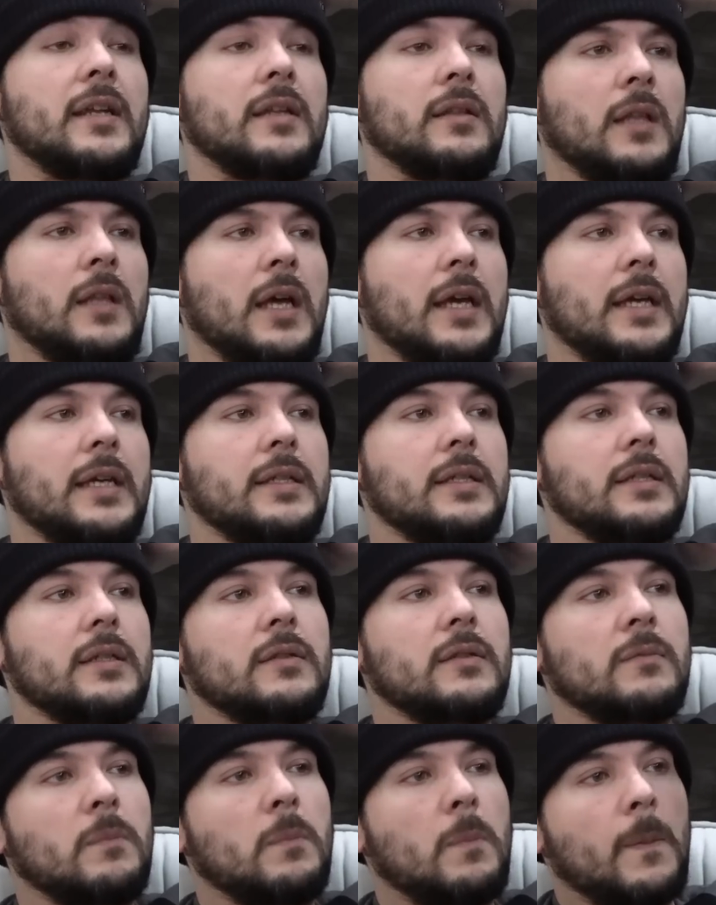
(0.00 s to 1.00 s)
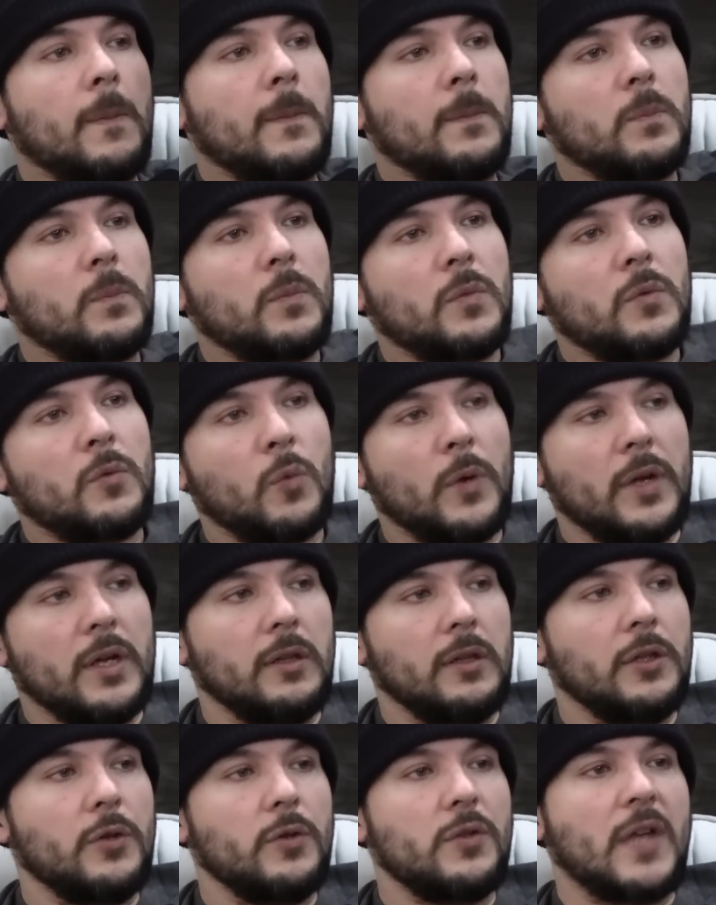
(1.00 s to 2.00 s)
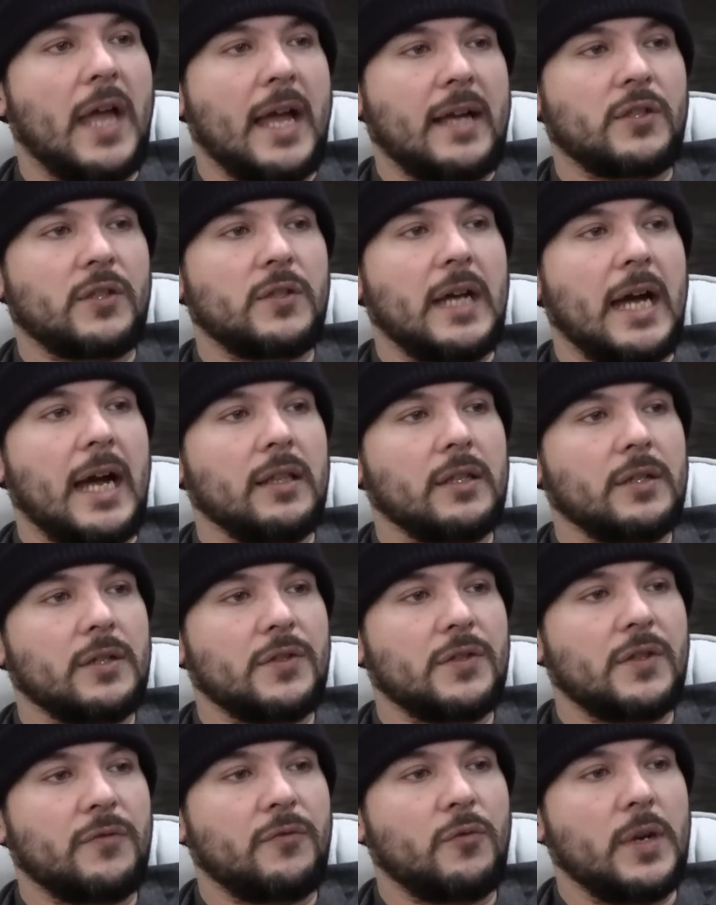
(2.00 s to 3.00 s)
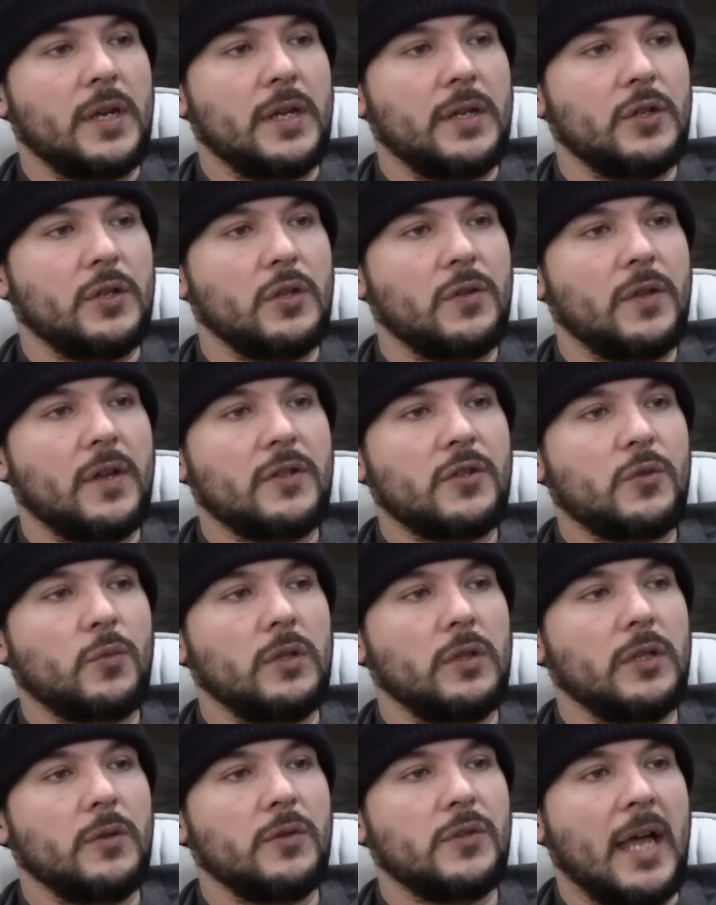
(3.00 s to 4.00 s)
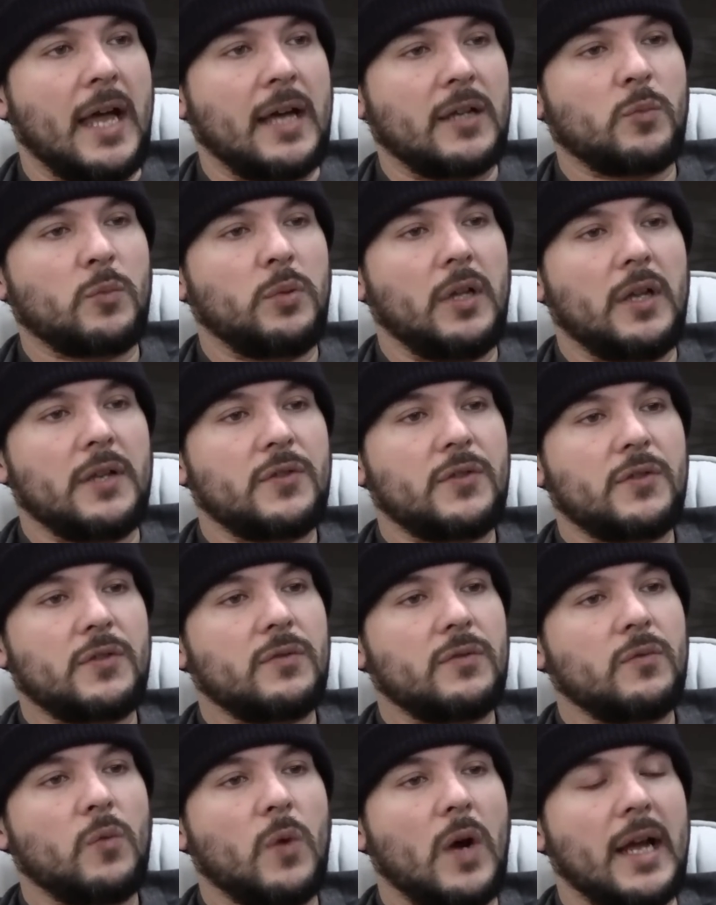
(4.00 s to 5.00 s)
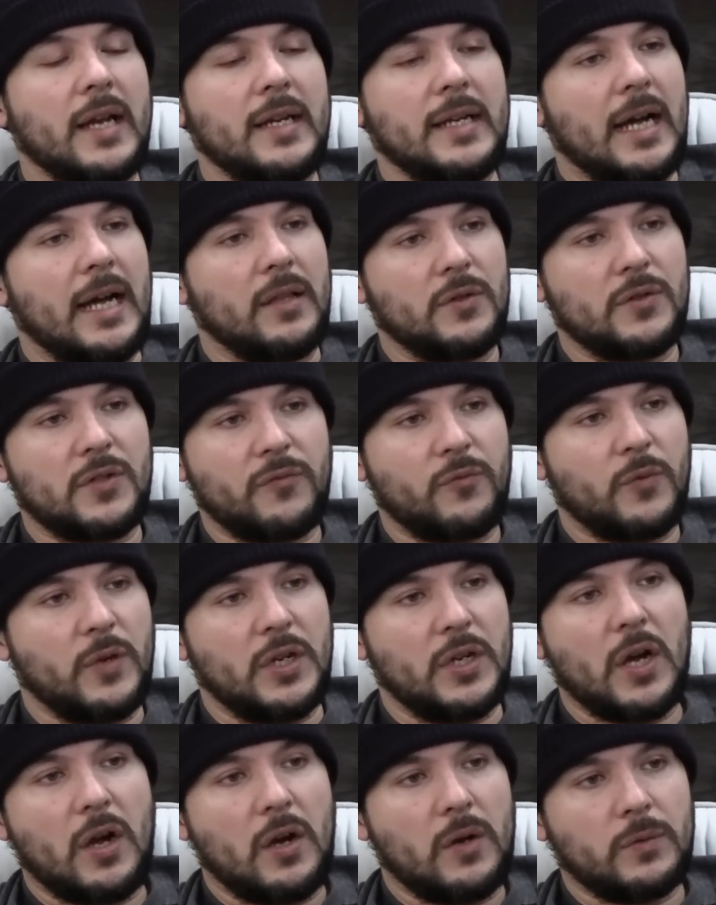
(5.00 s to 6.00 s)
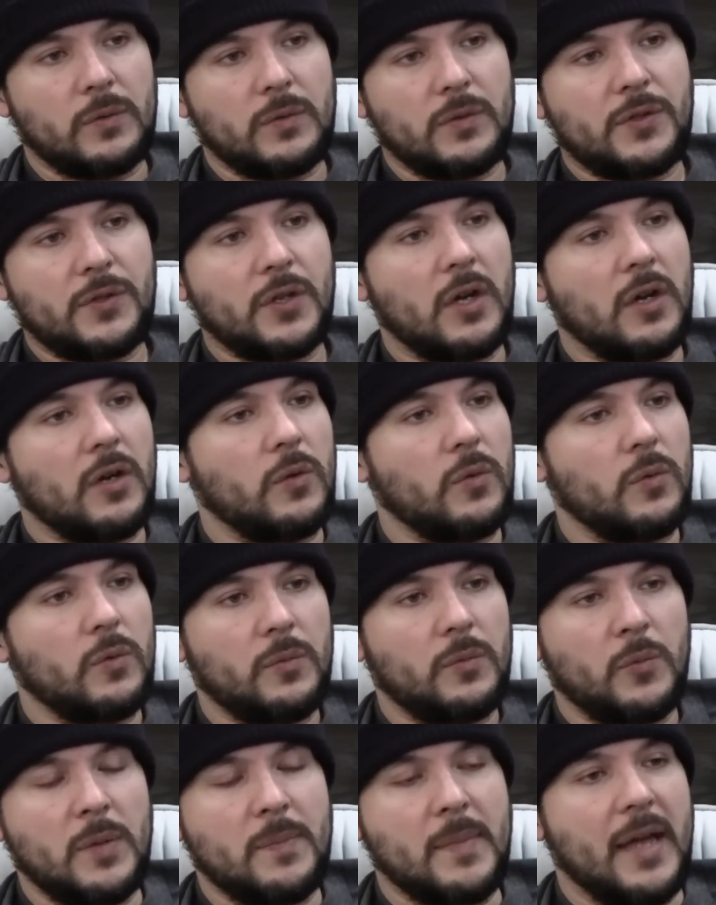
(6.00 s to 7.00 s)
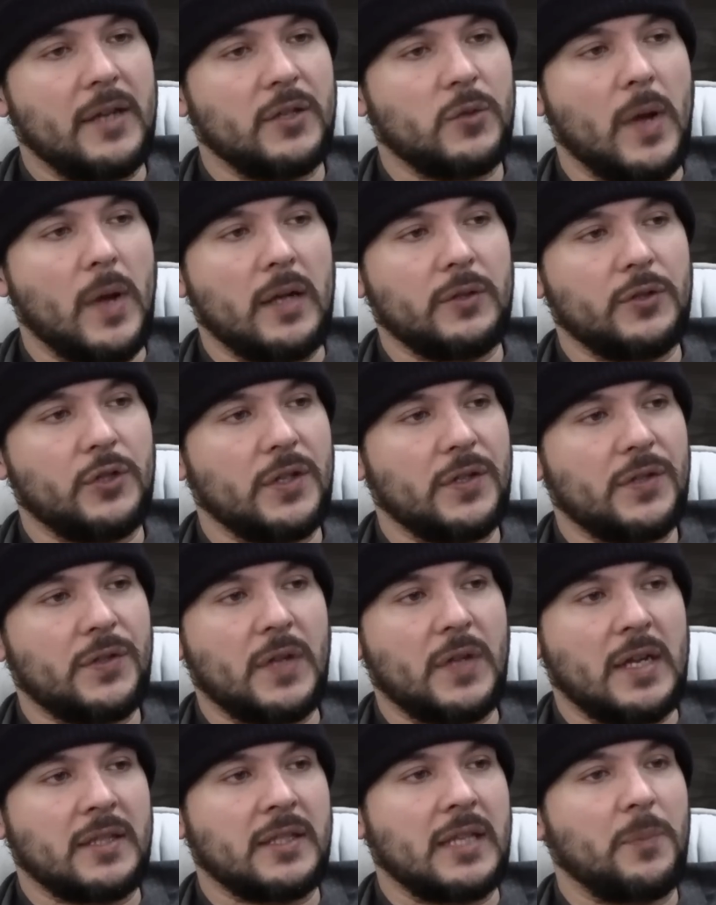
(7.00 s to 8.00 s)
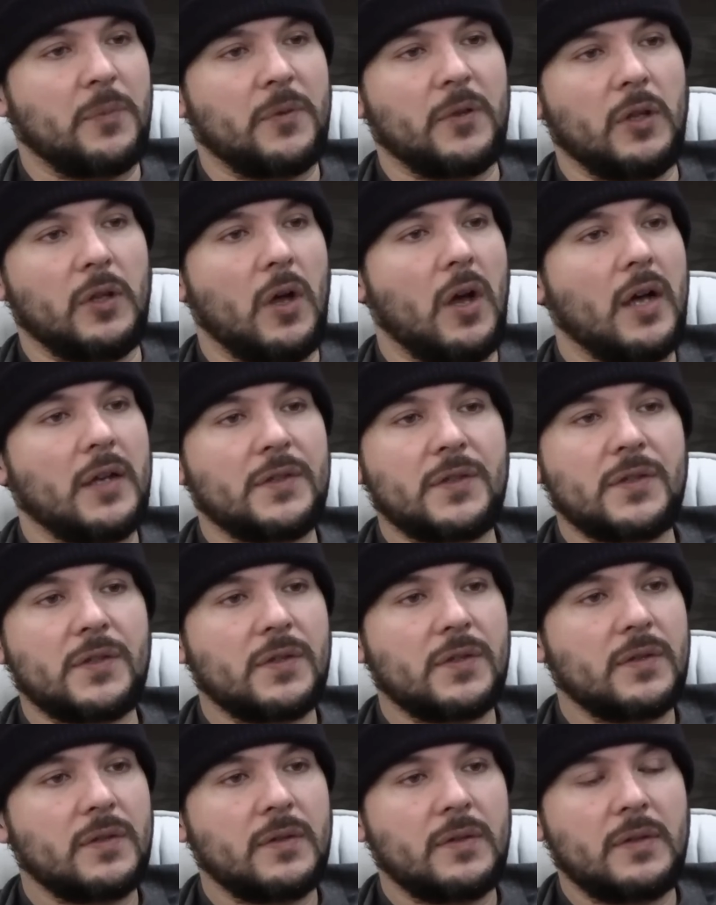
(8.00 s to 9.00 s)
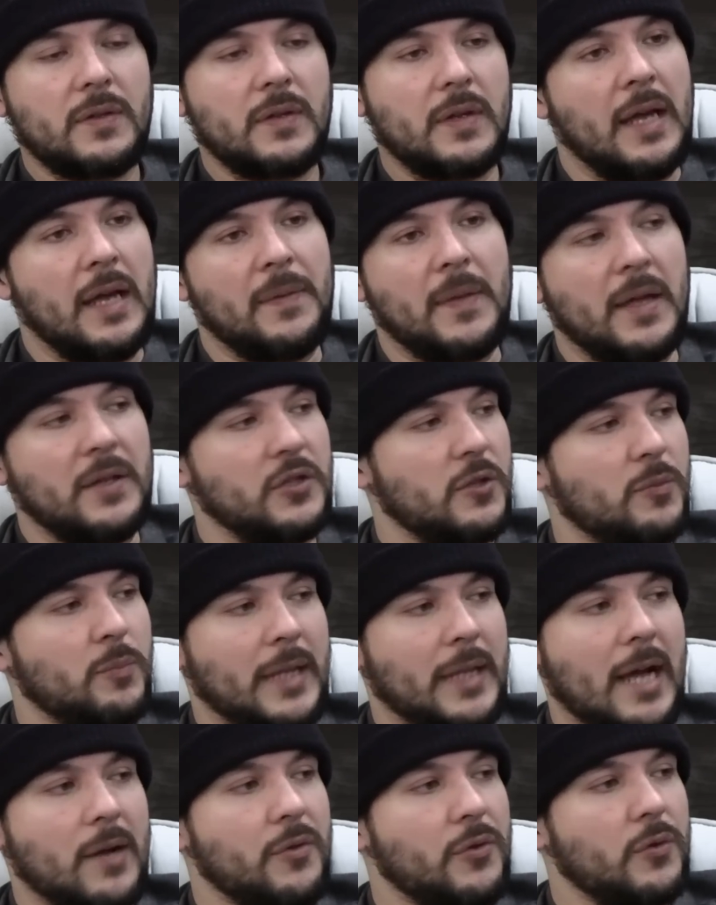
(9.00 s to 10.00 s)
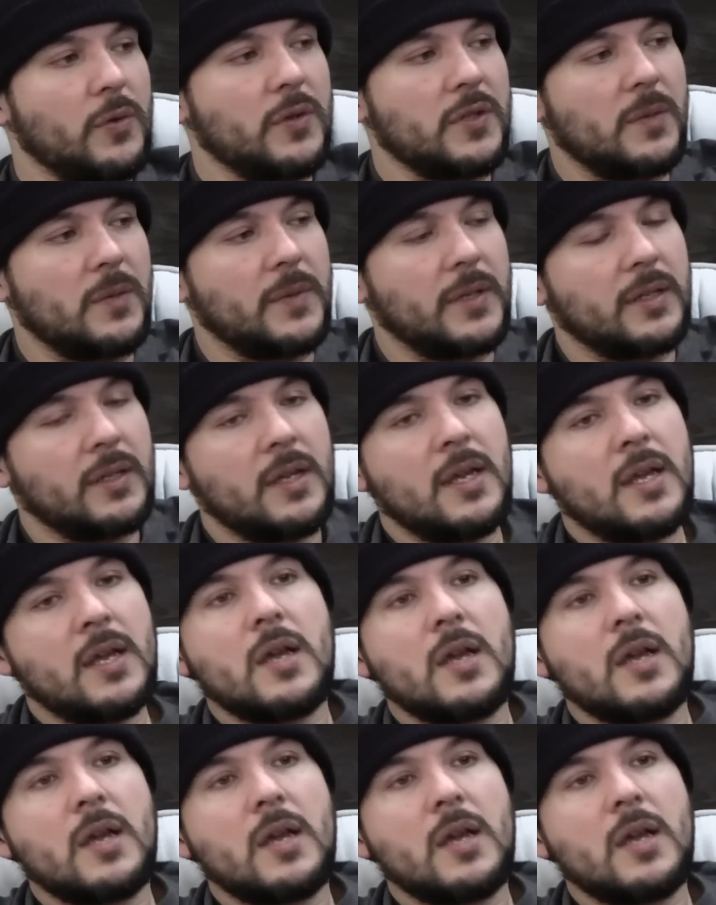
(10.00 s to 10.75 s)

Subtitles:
it like, we'll lose X dollars if we do this, we'll lose X plus Y dollars if we don't, so we may as well just accept the loss and then just plow through or something.